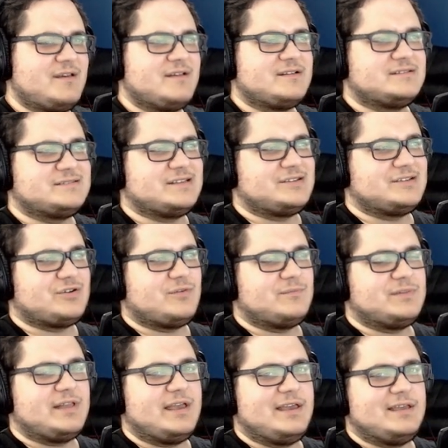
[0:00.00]
because I don't
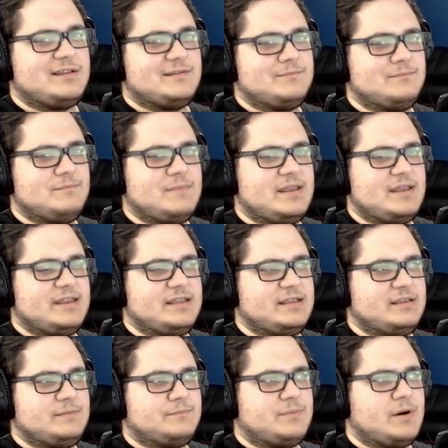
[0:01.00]
play in
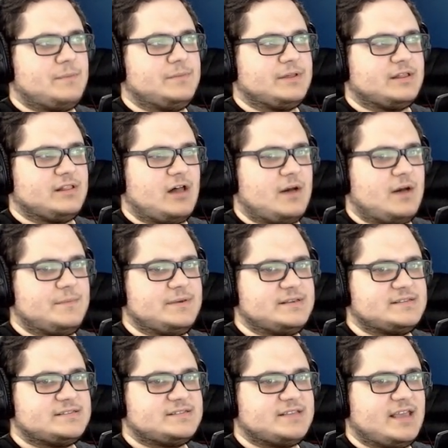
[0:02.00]
many public lobbies,